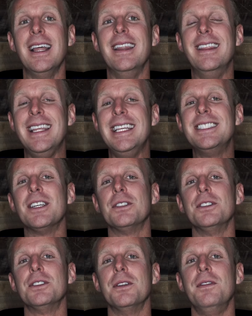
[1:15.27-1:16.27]
These
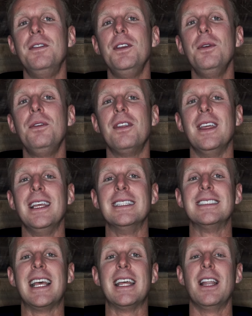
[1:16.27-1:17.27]
are just a few
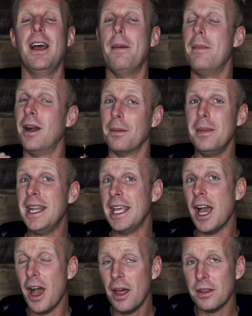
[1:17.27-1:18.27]
things that, among
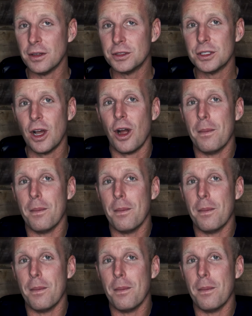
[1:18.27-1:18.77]
many others,